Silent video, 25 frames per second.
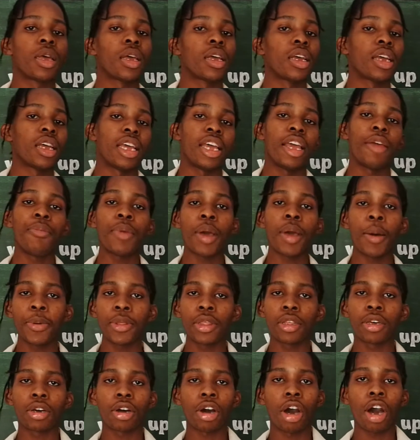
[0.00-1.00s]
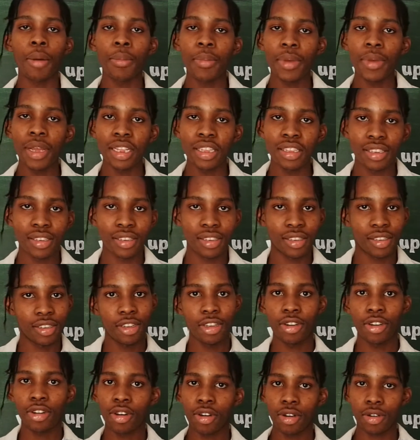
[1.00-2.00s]
Hit me up in the comments, you
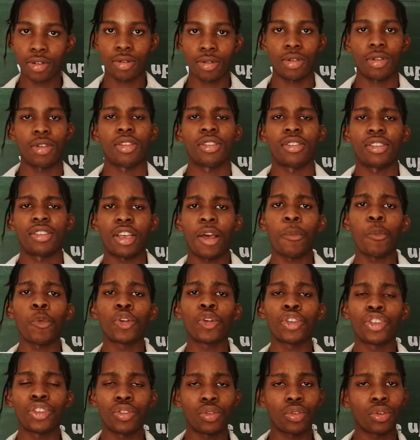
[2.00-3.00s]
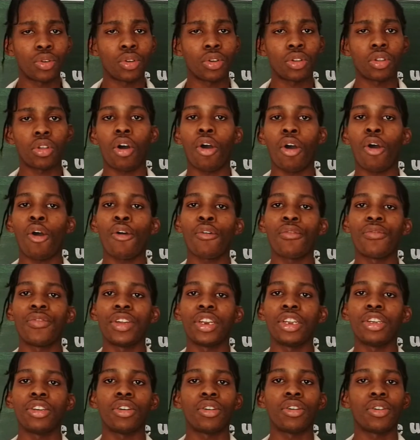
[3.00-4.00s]
know, tell me what you thought of the whole
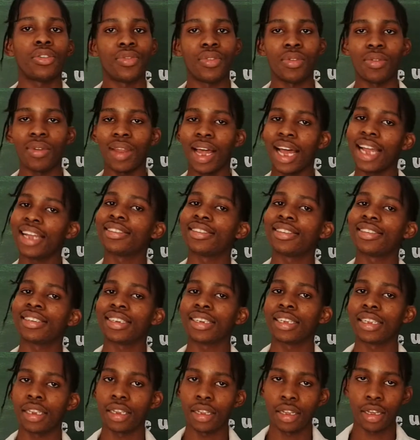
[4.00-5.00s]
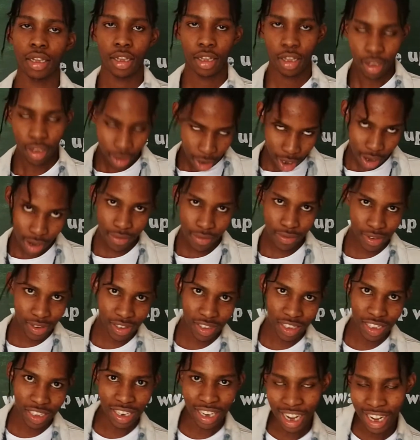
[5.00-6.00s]
video, if you liked it, obviously
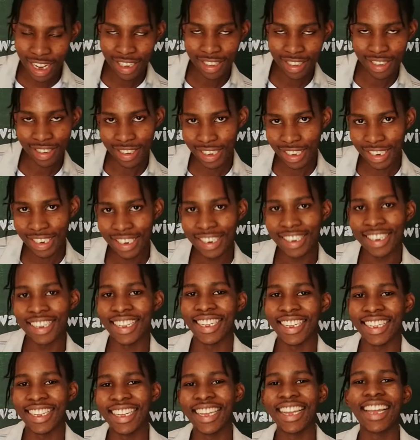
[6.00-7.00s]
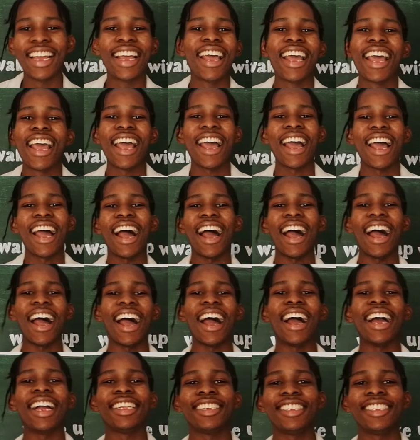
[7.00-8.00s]
liked it. And
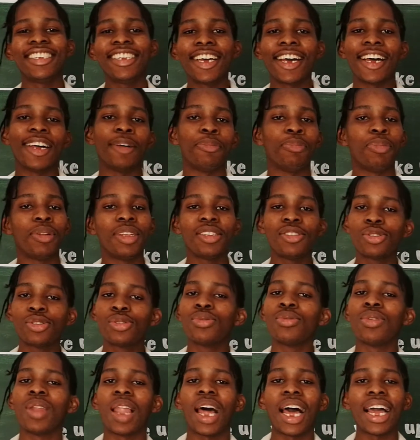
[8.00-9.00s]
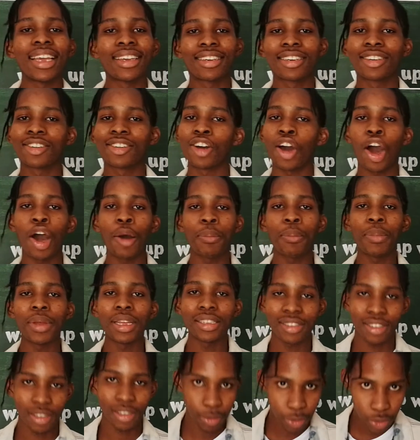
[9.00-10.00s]
yeah, please do like, comment,
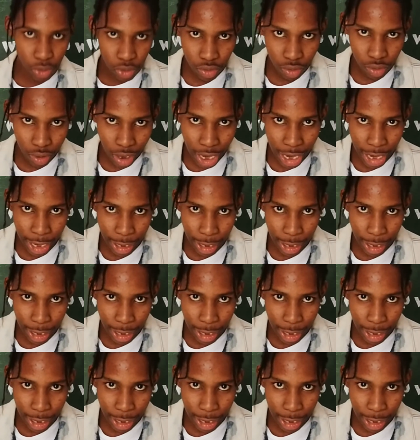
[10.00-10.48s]
subscribe.